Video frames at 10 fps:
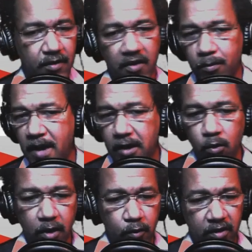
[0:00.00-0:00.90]
whether it's a
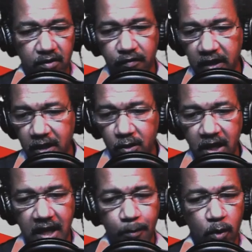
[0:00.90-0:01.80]
video game, whether
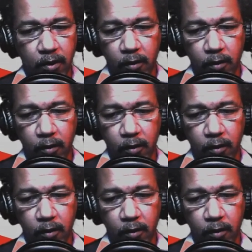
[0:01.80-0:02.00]
it's